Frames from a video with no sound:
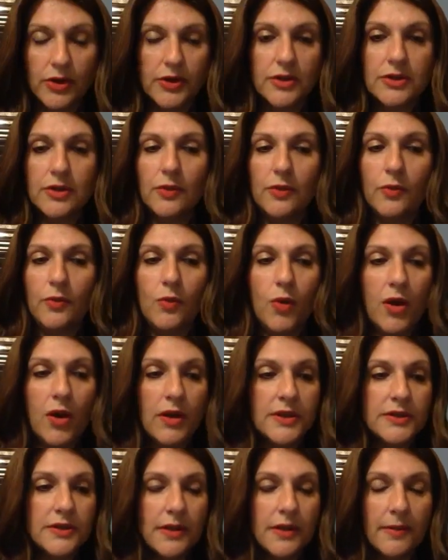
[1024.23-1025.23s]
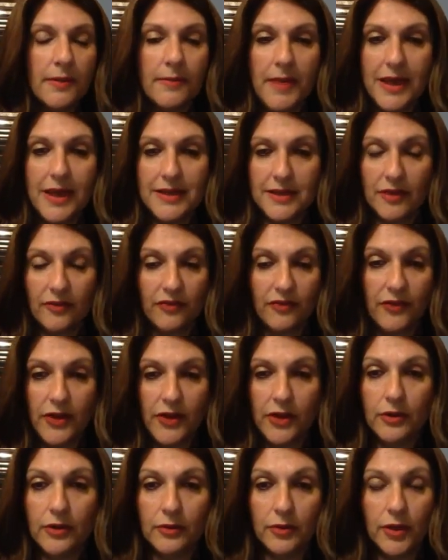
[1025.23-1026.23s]
good. So what's amazing for
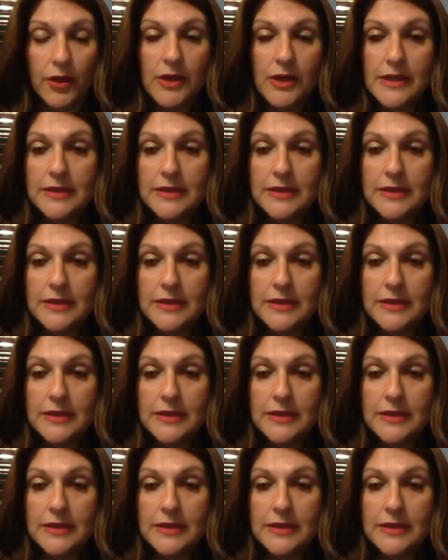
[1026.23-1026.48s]
you?